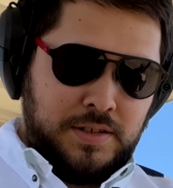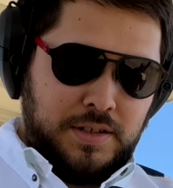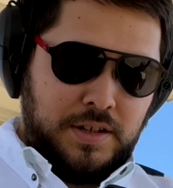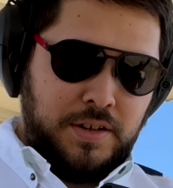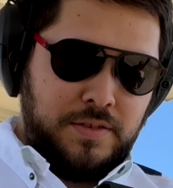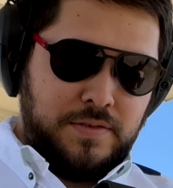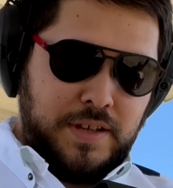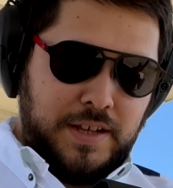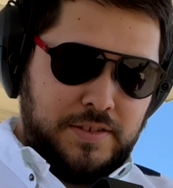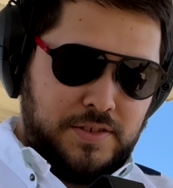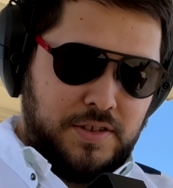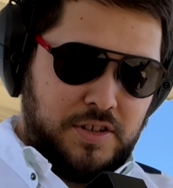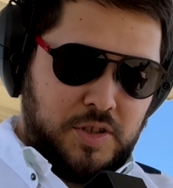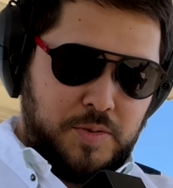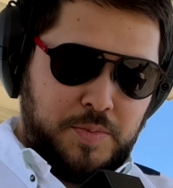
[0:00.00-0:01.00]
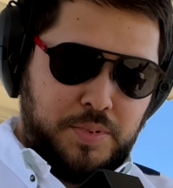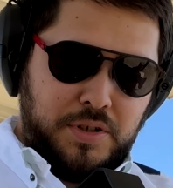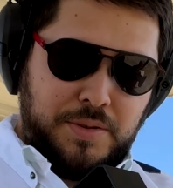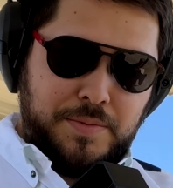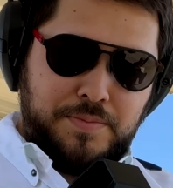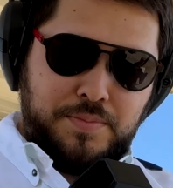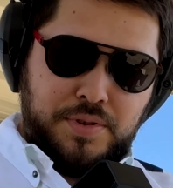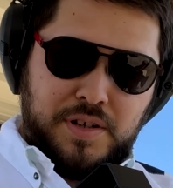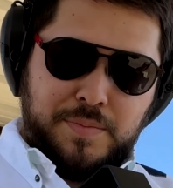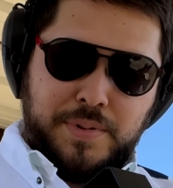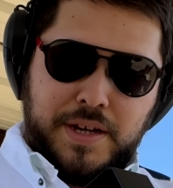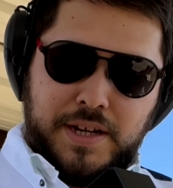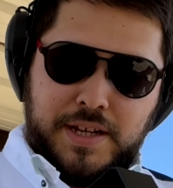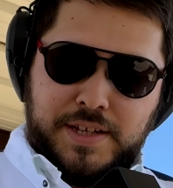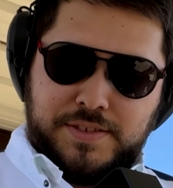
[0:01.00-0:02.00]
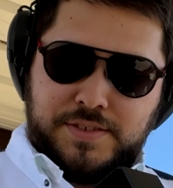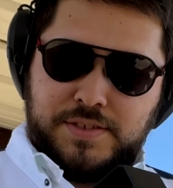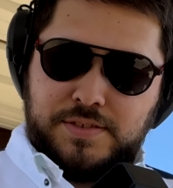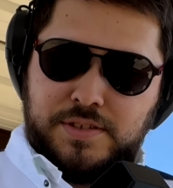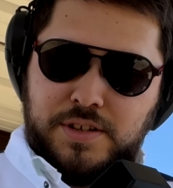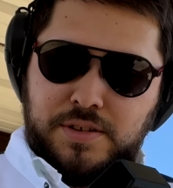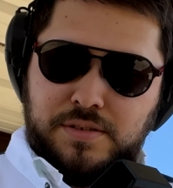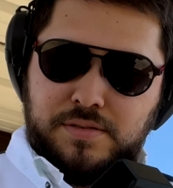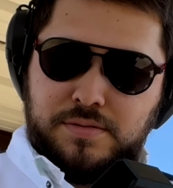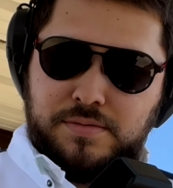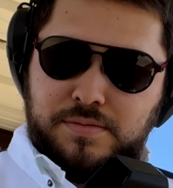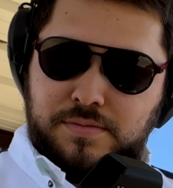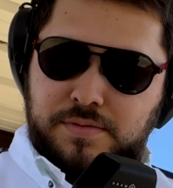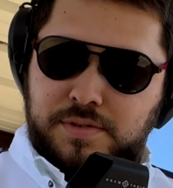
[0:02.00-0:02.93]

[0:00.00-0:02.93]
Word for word: Other than that, the car's pretty, pretty badass. No,